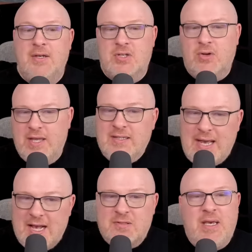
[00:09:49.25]
So this
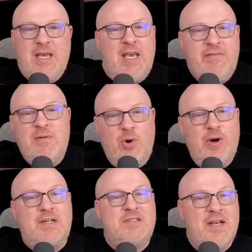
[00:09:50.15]
has me even
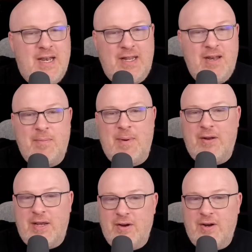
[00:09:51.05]
more excited
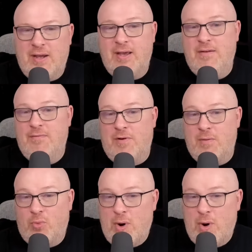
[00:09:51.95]
about hearing it from